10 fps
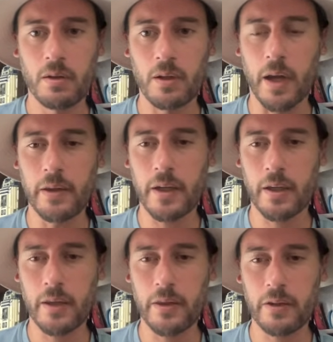I think I
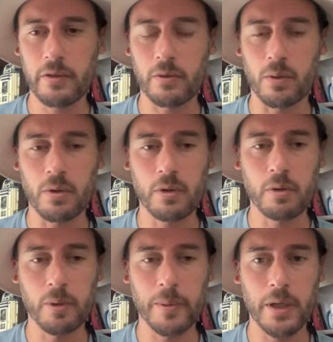like this order a
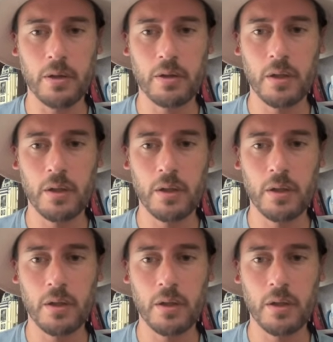little bit better.